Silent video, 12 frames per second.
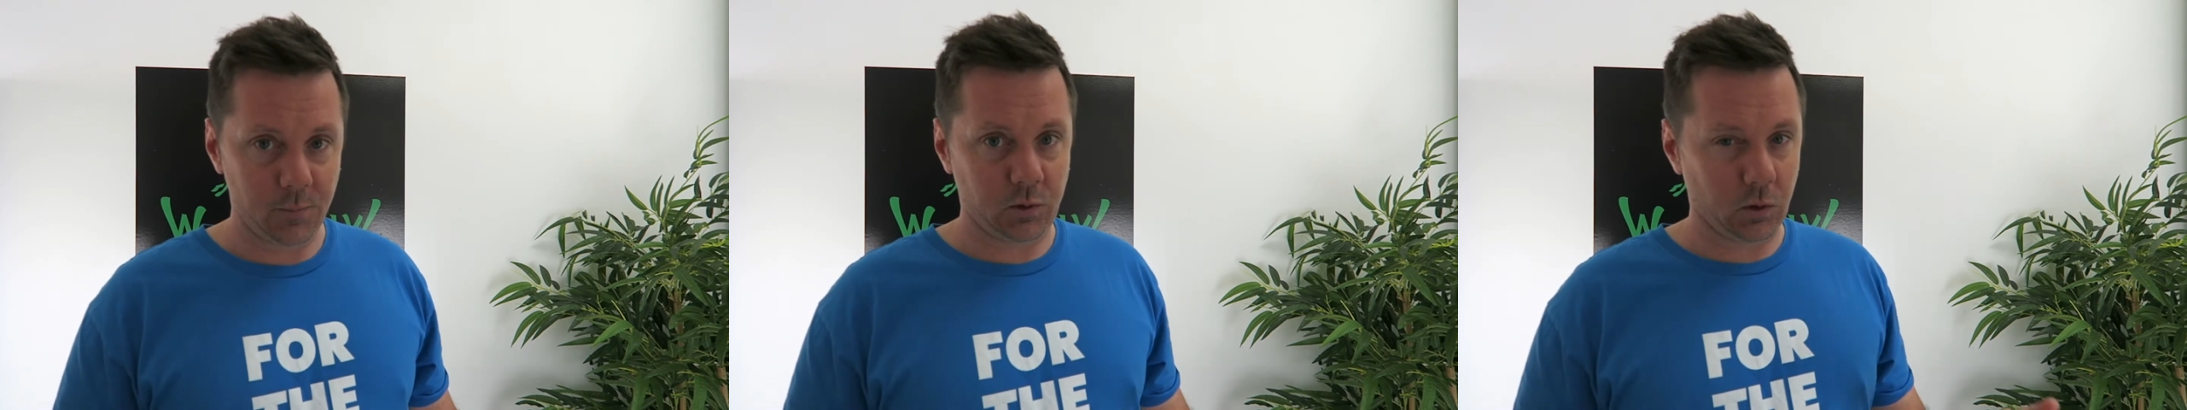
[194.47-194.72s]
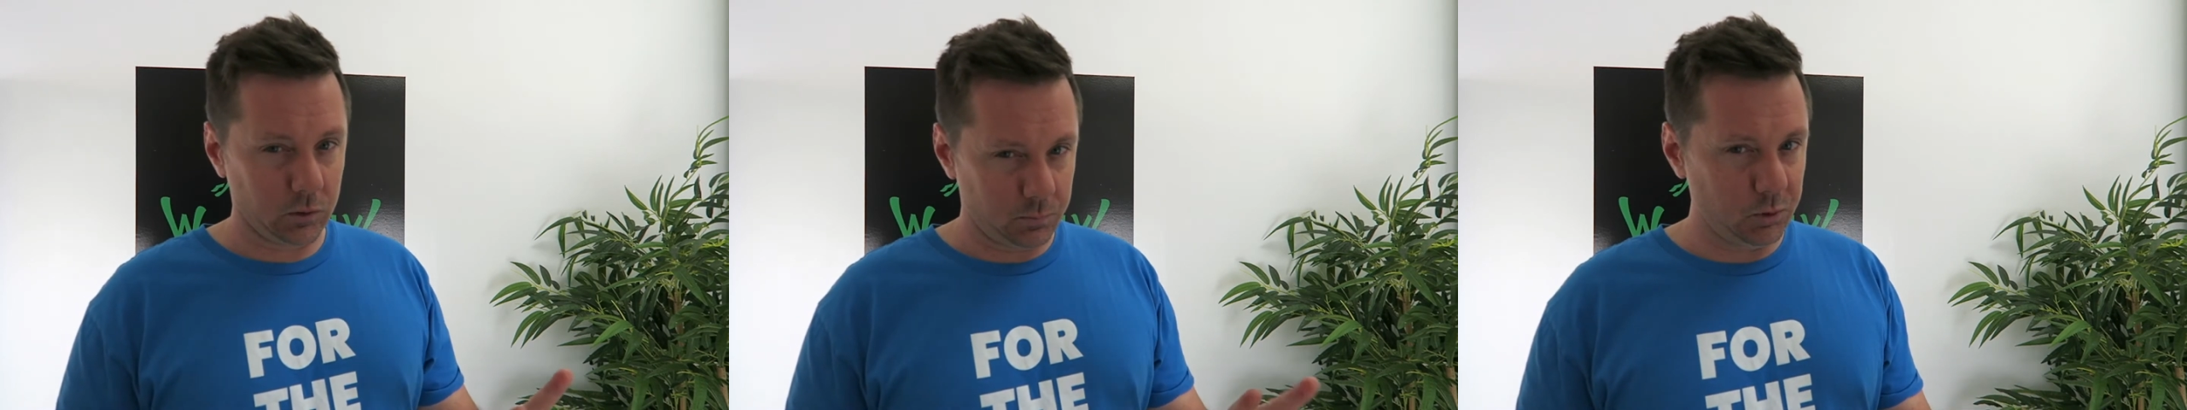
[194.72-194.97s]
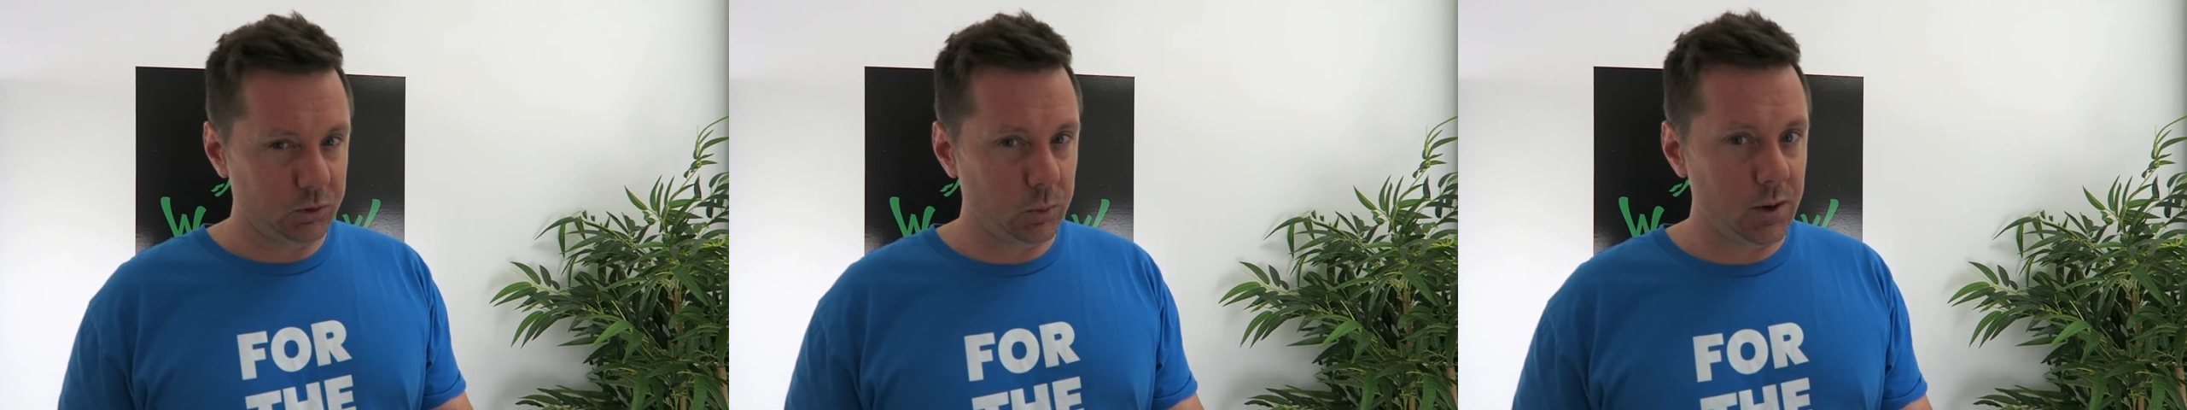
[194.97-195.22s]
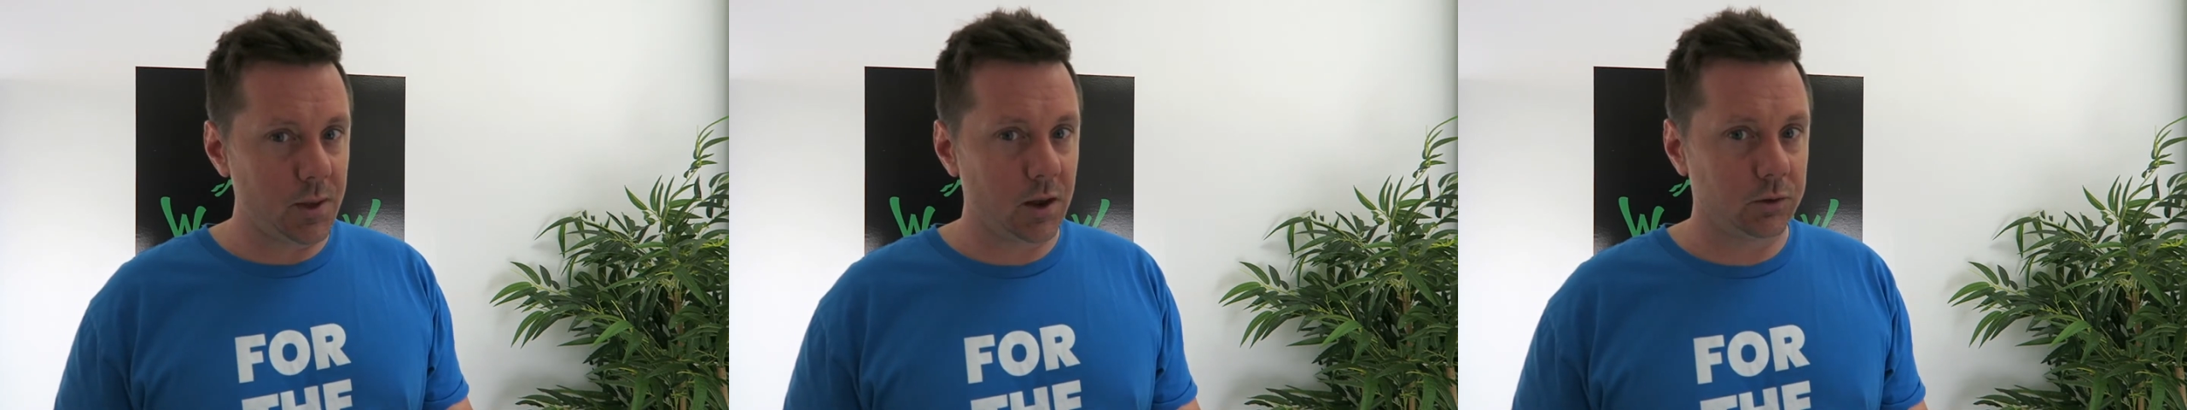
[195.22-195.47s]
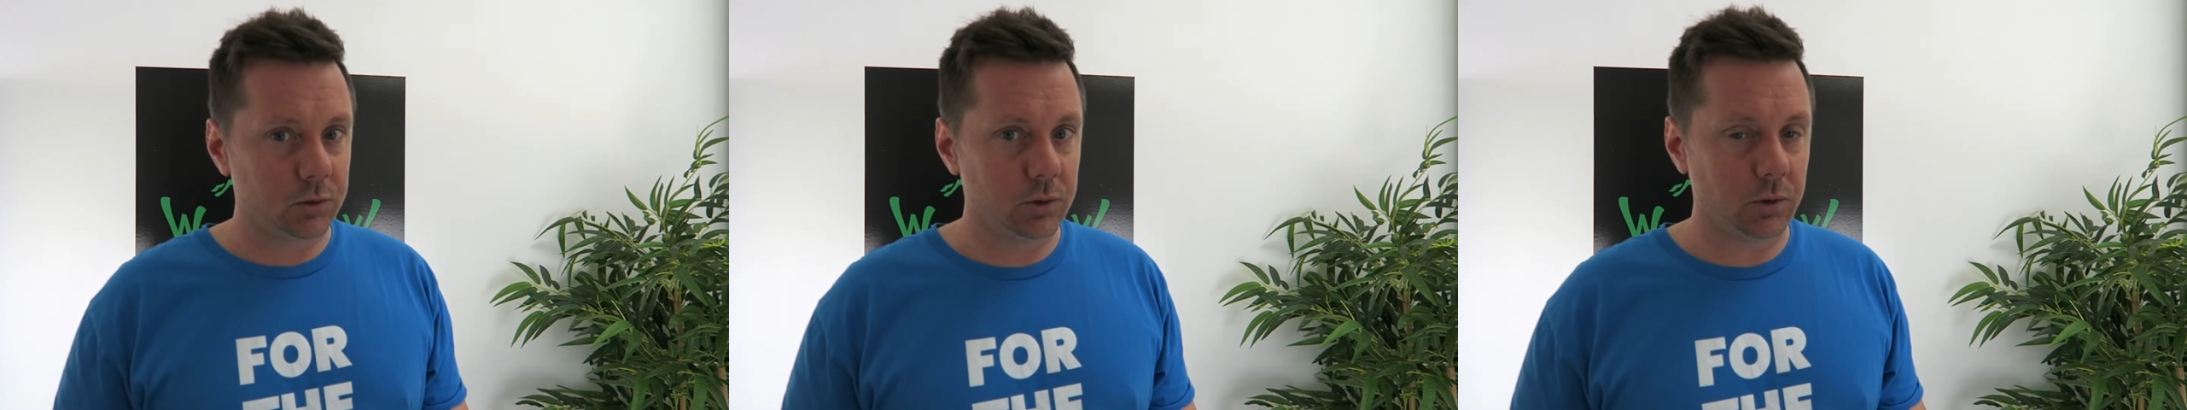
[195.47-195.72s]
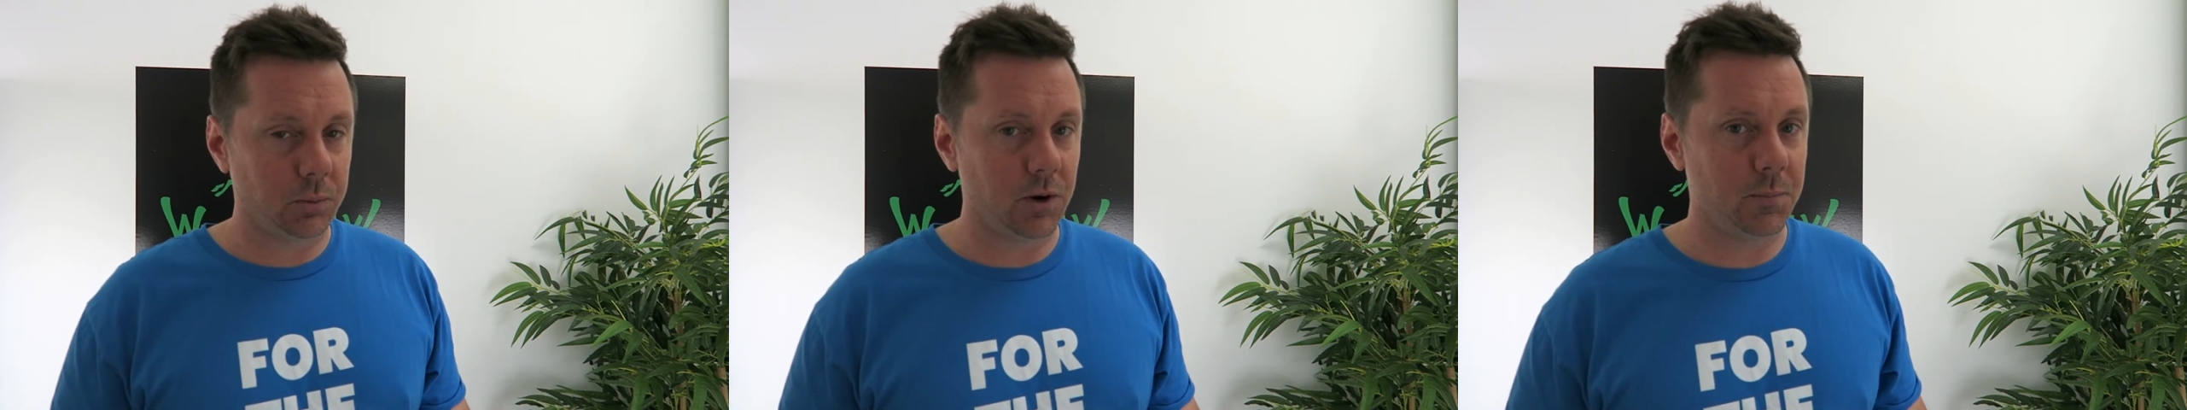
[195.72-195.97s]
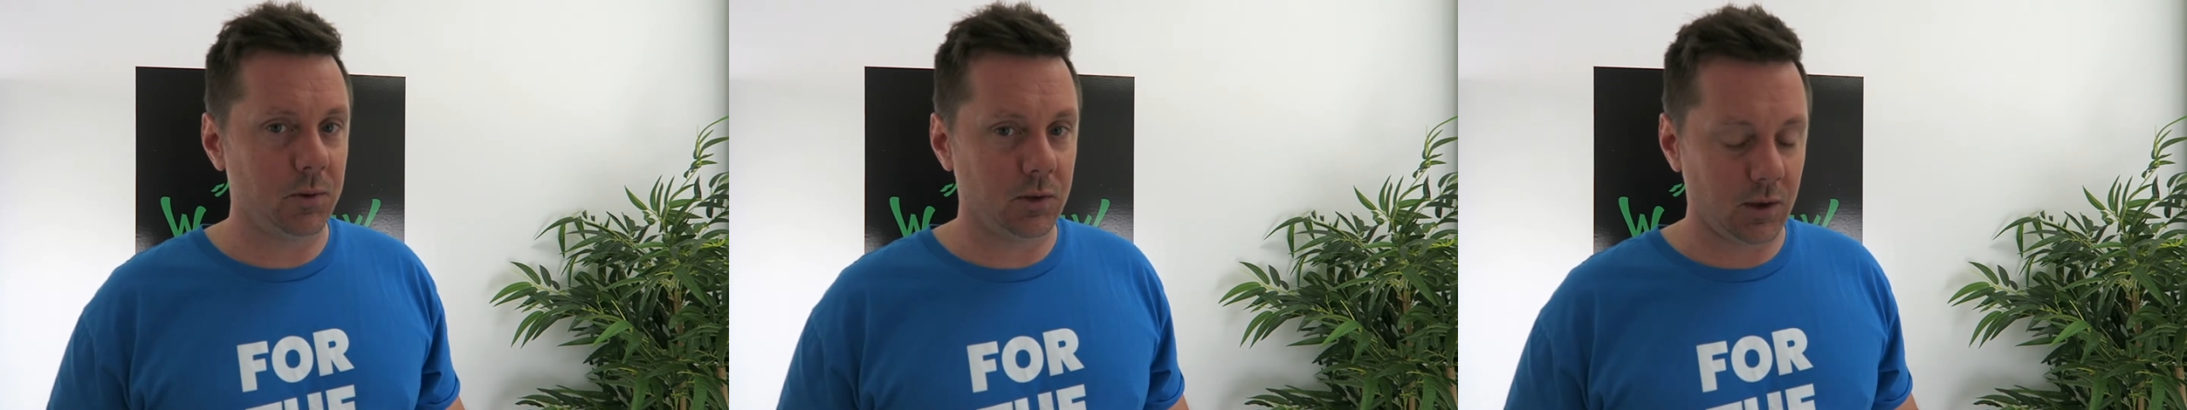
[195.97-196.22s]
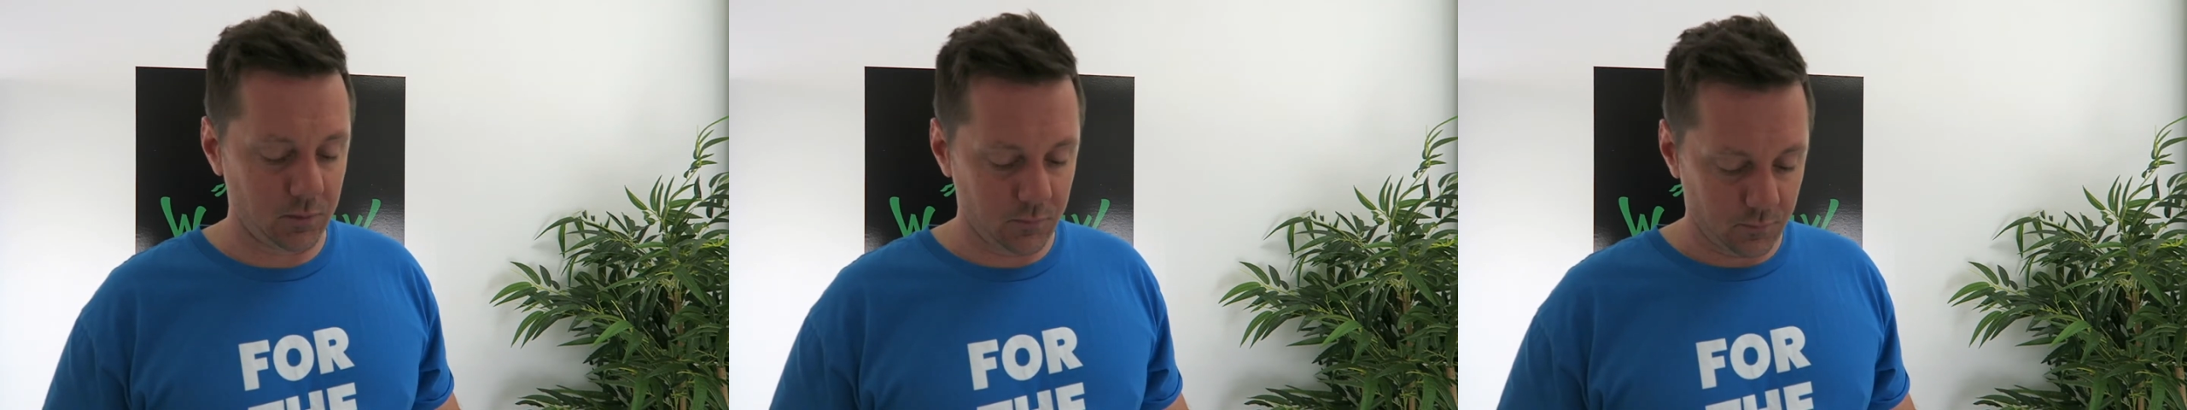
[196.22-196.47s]
So it's between that 2 to
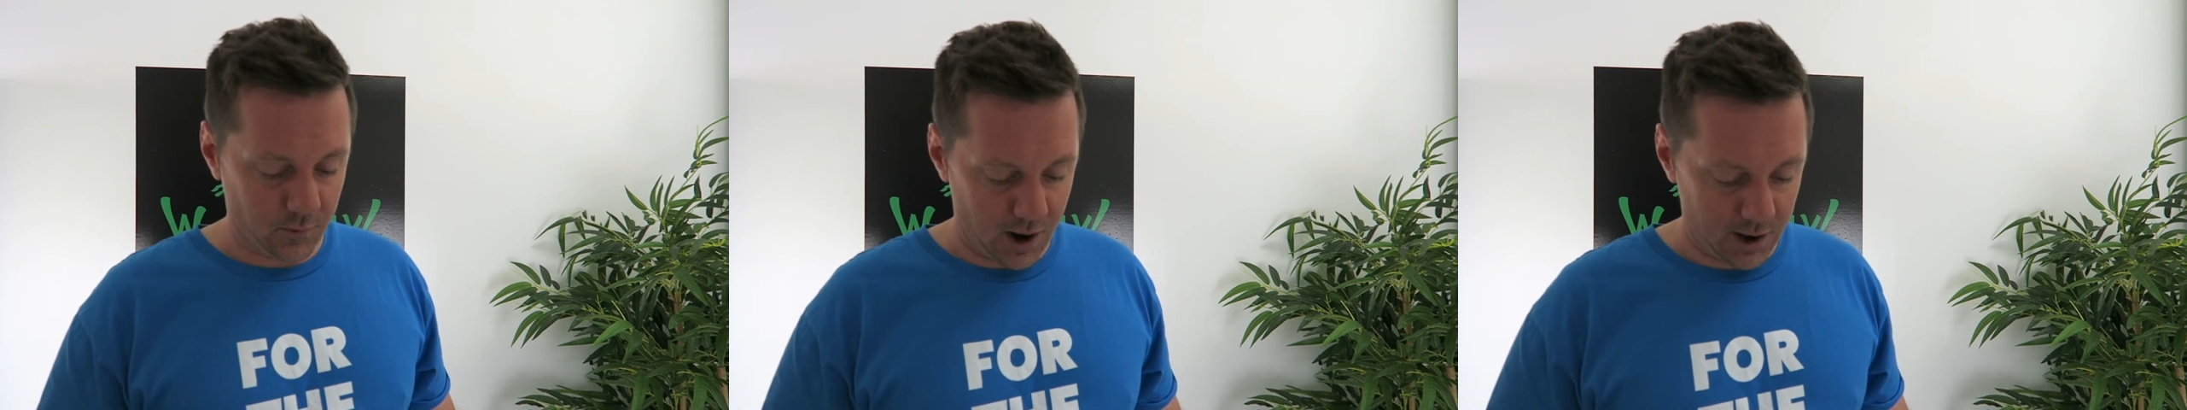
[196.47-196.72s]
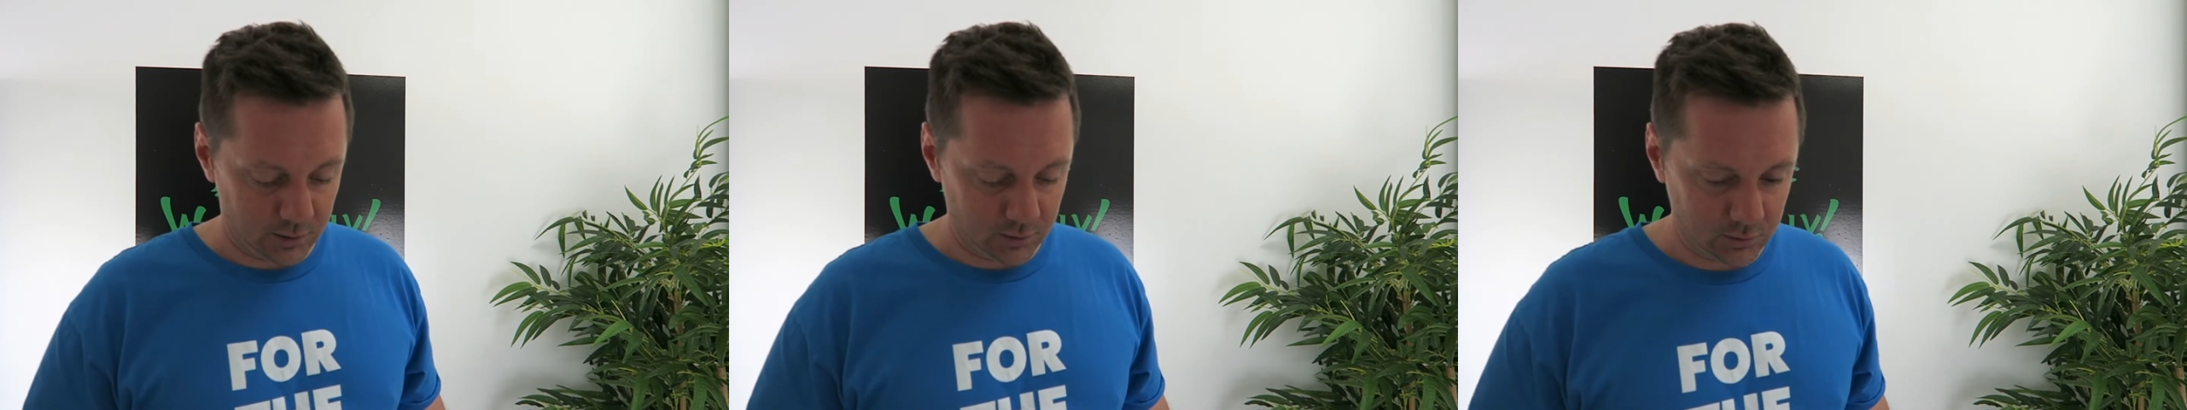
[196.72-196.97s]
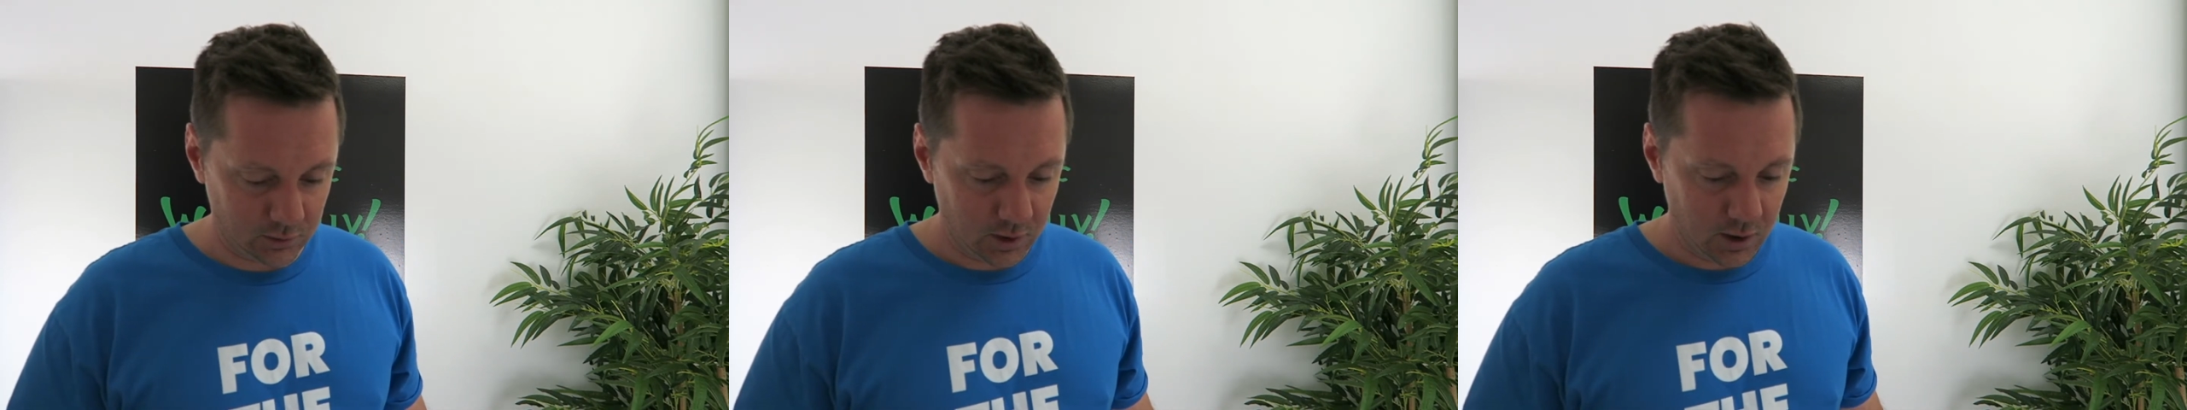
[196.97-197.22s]
3% range.